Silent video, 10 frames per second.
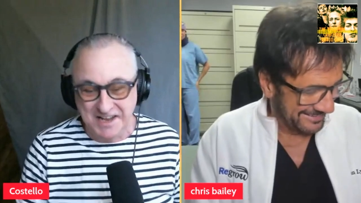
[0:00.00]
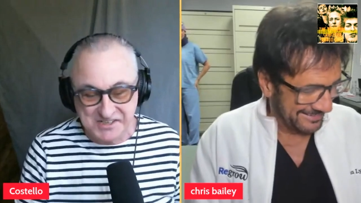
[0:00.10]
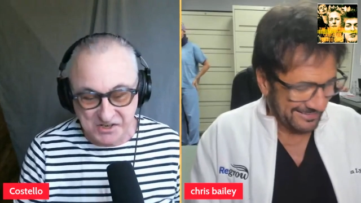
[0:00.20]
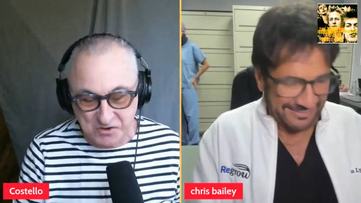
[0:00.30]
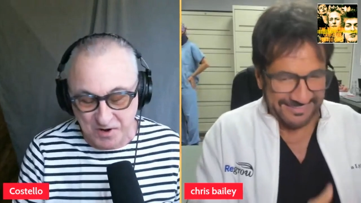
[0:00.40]

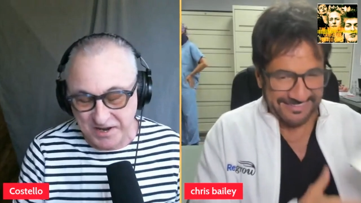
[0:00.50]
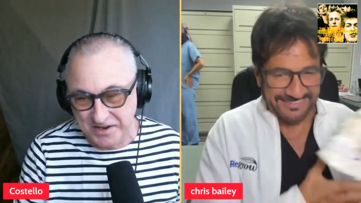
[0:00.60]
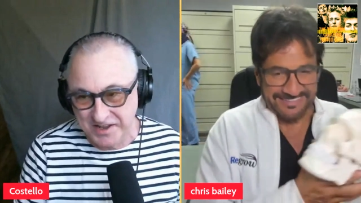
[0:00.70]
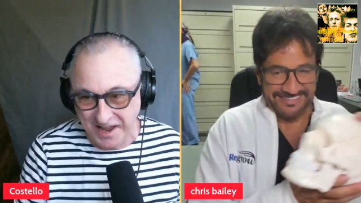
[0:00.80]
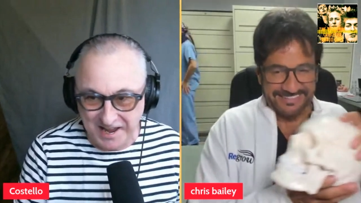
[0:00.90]
Speaker 1: that's, a
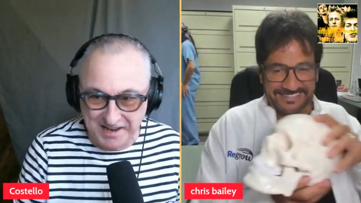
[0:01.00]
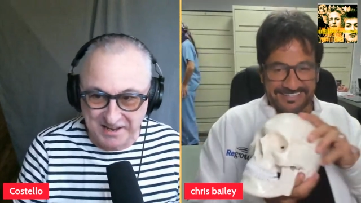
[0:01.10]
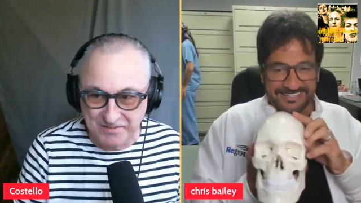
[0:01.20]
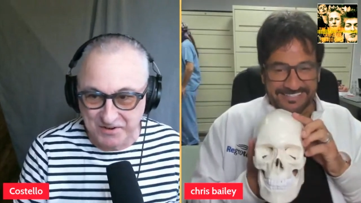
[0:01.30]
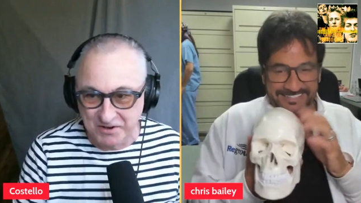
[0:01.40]
great
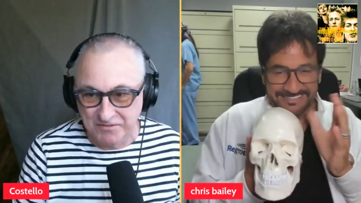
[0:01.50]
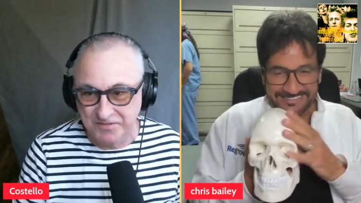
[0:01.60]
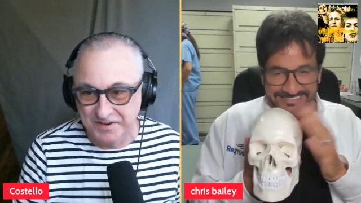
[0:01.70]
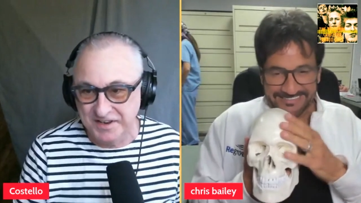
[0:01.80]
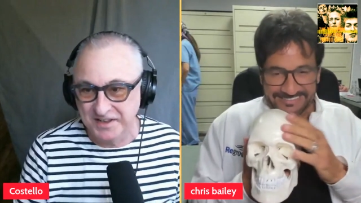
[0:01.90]
gag if you
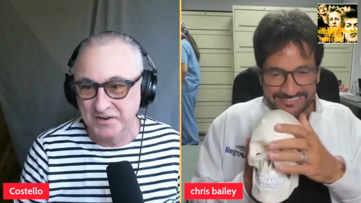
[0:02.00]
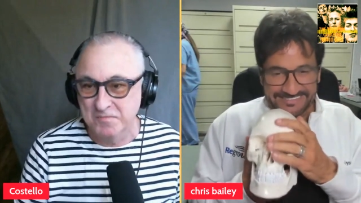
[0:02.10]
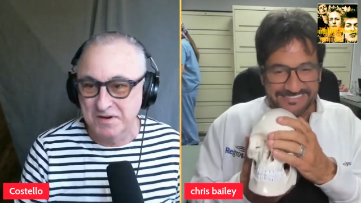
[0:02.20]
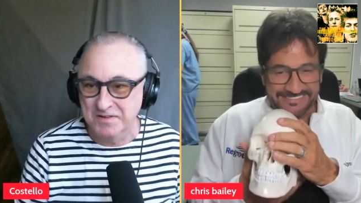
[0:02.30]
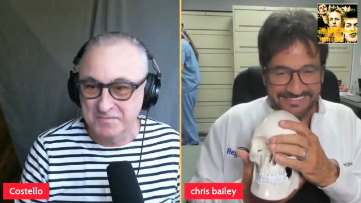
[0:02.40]
got
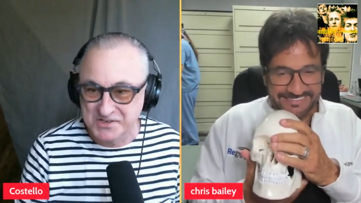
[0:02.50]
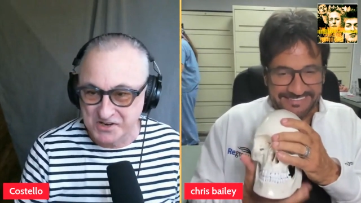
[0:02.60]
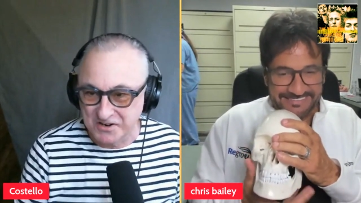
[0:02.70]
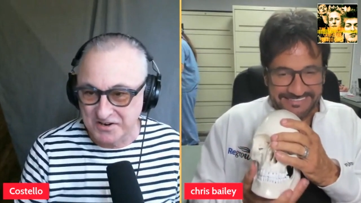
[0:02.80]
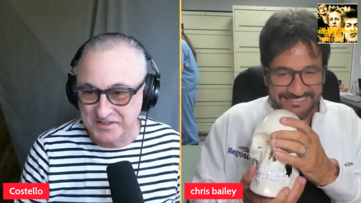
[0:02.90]
video, but the
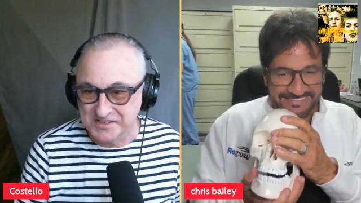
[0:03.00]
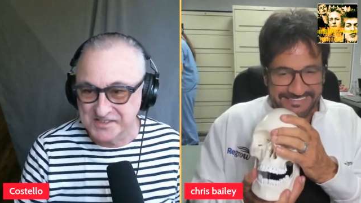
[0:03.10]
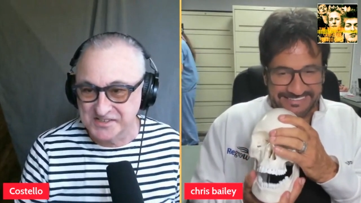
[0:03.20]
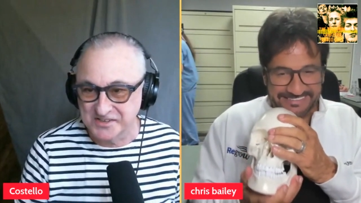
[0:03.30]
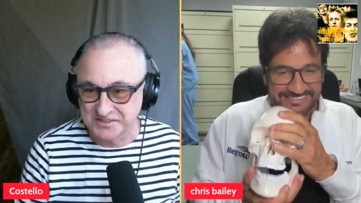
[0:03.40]
majority of
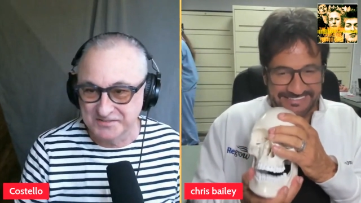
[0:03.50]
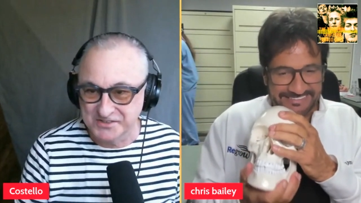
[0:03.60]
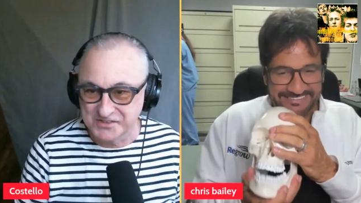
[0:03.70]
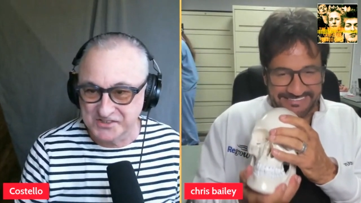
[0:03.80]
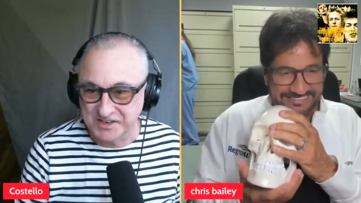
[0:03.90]
this is
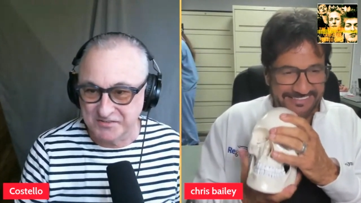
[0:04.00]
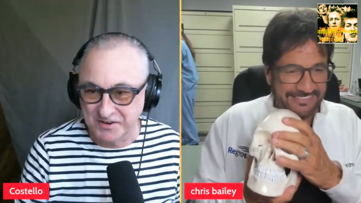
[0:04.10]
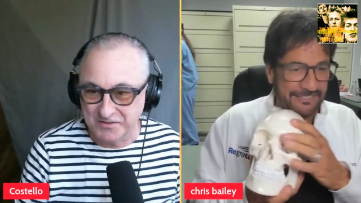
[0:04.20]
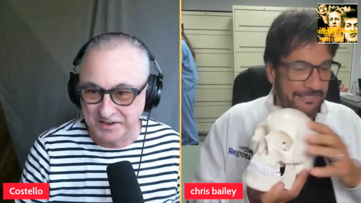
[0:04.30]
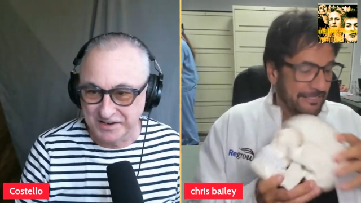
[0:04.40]
on just
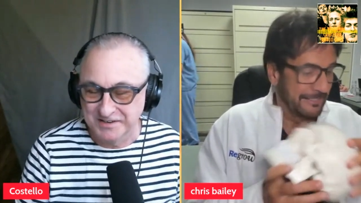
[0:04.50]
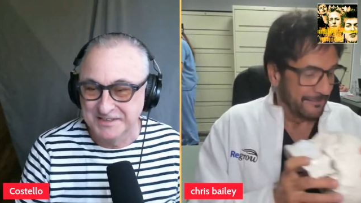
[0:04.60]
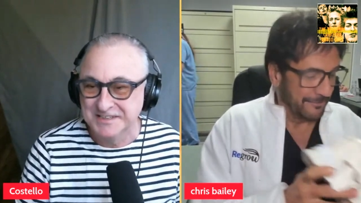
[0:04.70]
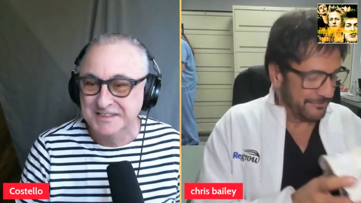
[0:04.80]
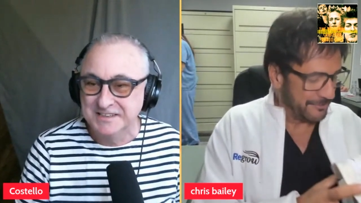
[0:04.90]
sound only.
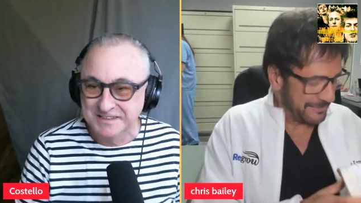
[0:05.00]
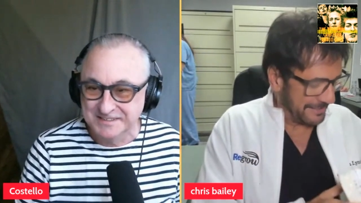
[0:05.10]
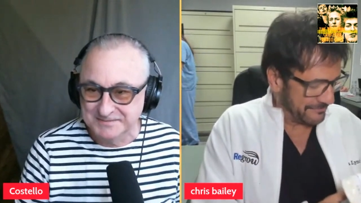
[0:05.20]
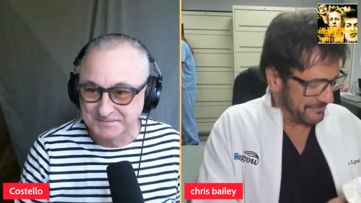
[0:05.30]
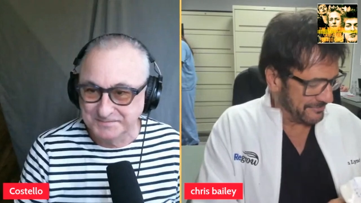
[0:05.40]
Speaker 2: That's
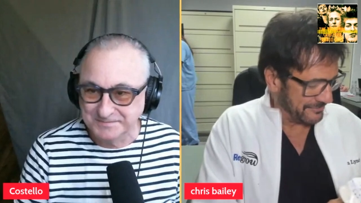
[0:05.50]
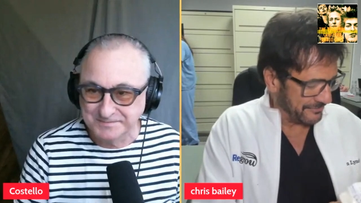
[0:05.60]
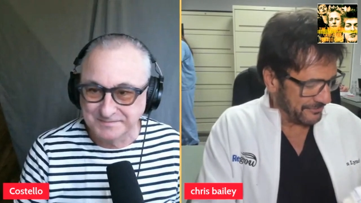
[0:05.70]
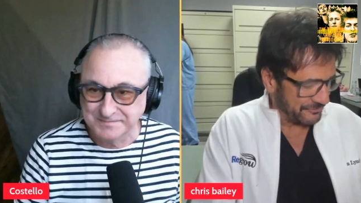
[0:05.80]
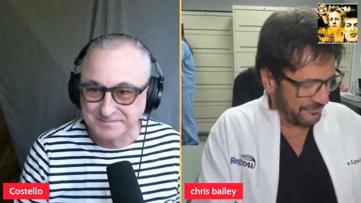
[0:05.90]
okay, it's just
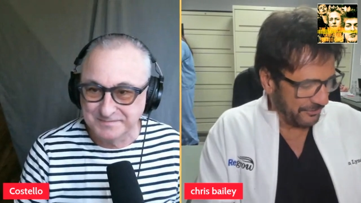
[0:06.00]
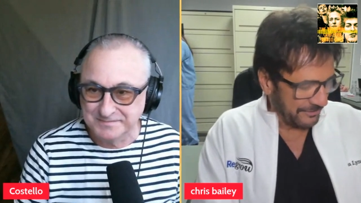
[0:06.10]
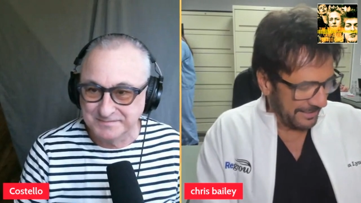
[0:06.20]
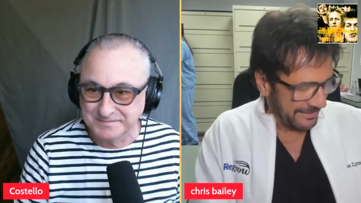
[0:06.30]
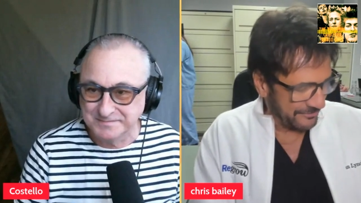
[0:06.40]
it's our
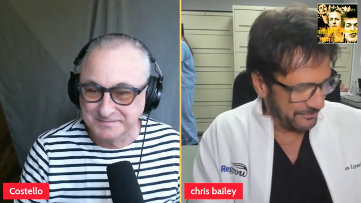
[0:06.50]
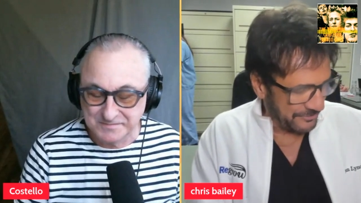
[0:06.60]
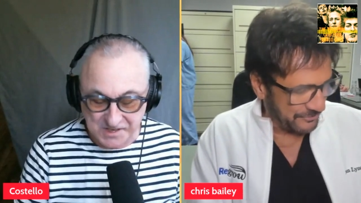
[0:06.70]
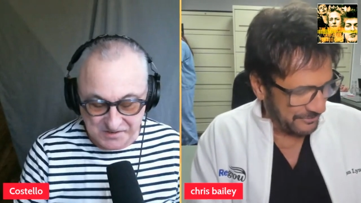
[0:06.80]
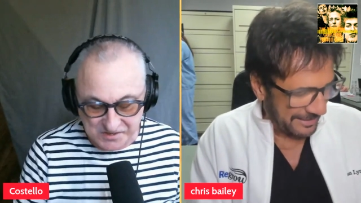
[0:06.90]
skull, guys. We're
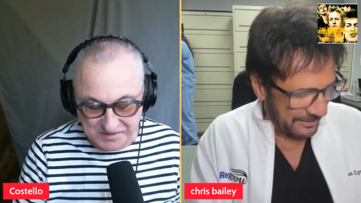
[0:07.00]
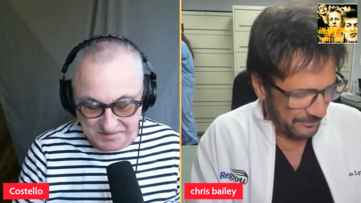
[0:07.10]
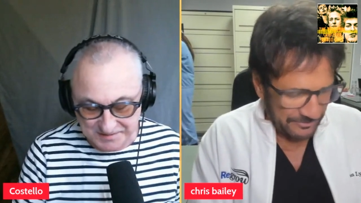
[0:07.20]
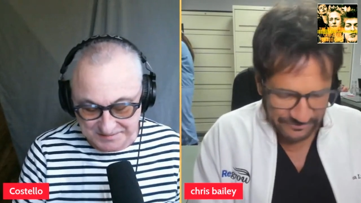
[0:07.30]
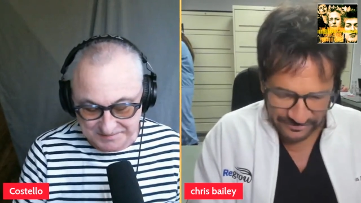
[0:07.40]
just doing
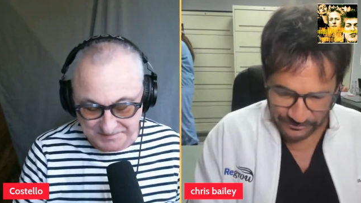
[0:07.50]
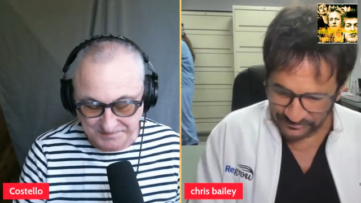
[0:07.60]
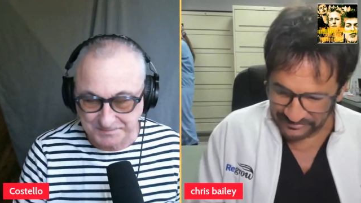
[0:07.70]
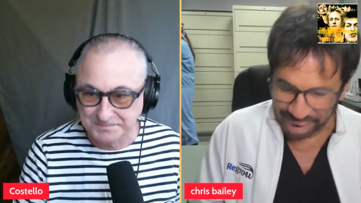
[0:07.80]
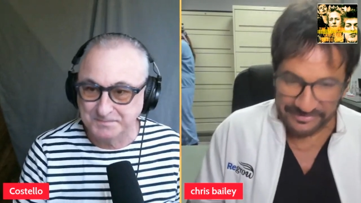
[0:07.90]
Halloween
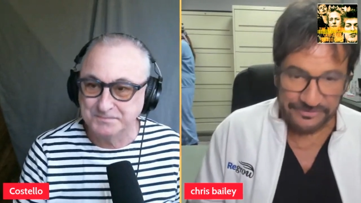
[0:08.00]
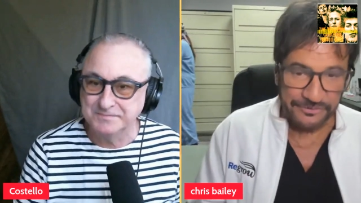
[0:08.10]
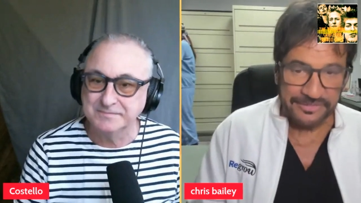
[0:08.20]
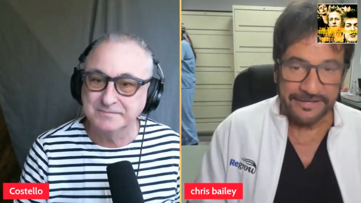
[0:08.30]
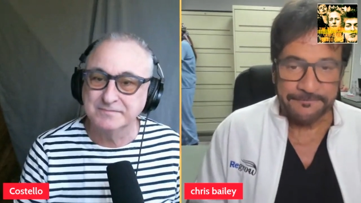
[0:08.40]
visual stuff. That's
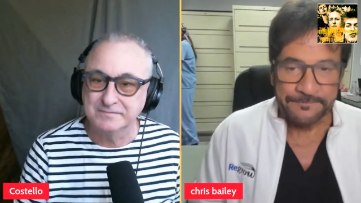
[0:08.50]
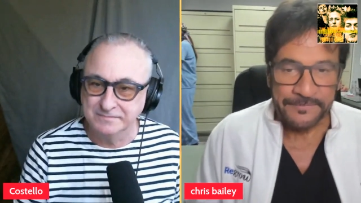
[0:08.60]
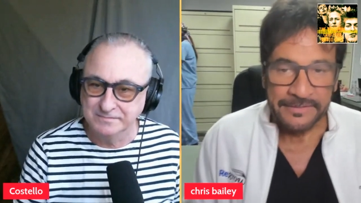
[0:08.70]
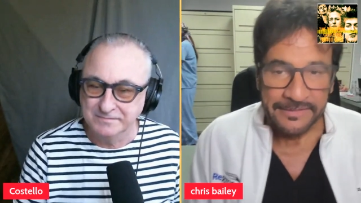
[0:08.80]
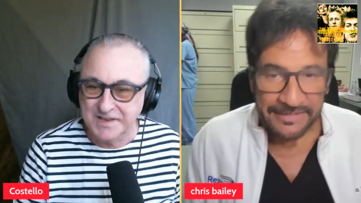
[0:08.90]
okay.
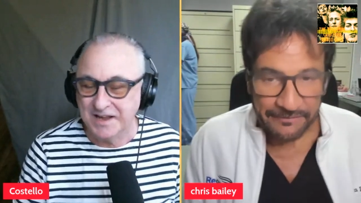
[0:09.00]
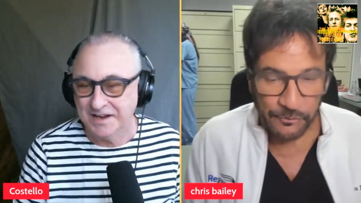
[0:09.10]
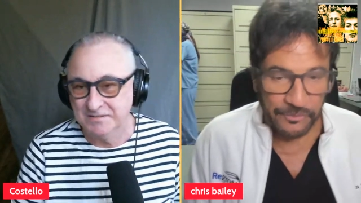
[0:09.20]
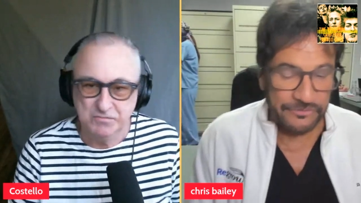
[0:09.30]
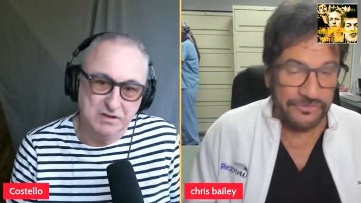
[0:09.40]
Mm-hmm. Yeah,
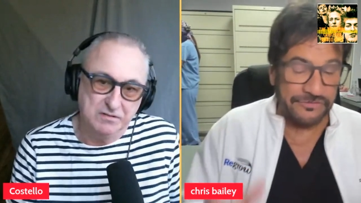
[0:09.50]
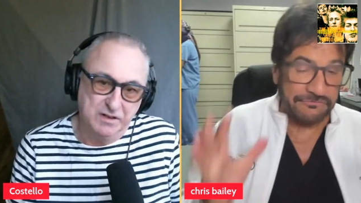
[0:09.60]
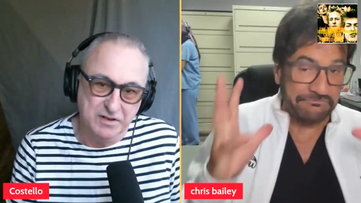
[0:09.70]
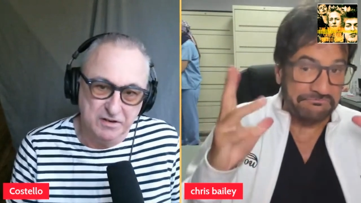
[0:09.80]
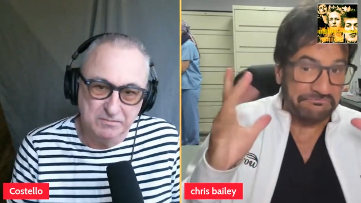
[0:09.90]
everyone just
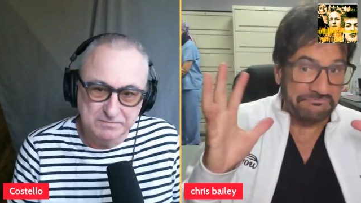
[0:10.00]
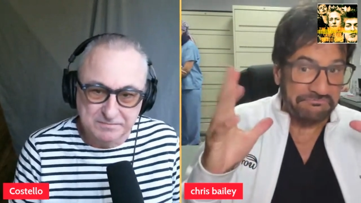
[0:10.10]
well, oh, you know,